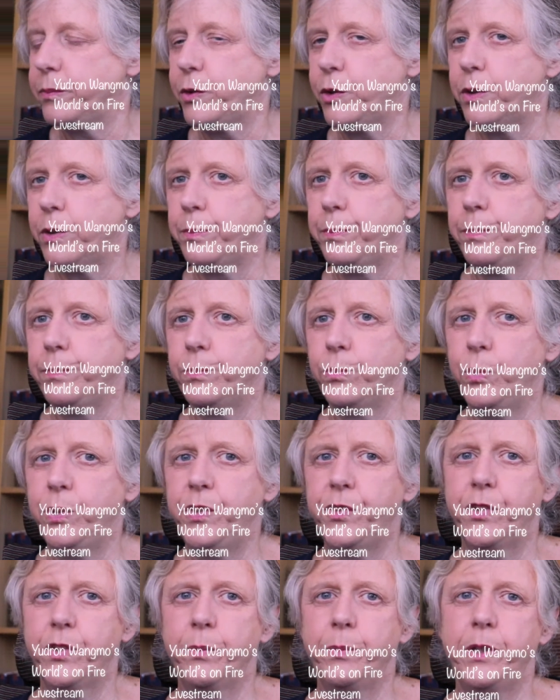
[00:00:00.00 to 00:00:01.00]
your
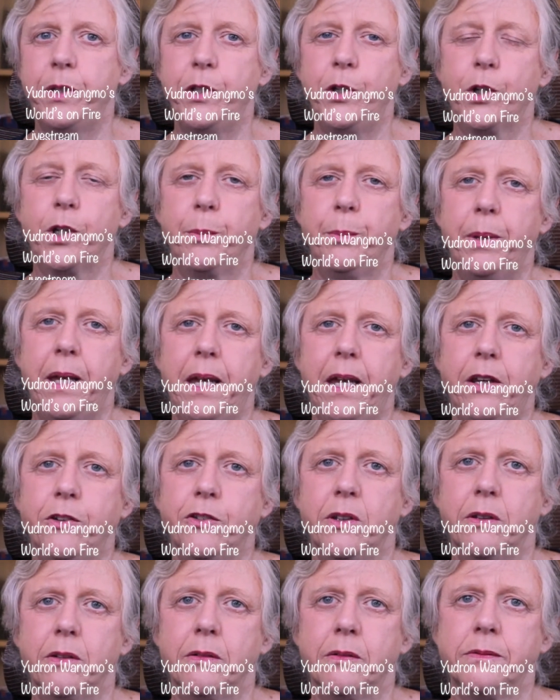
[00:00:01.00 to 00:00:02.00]
wisdom and your
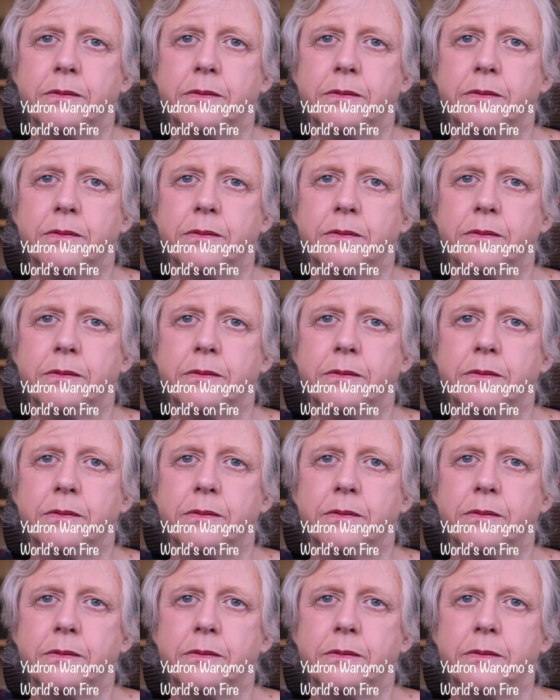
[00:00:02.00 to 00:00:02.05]
compassion.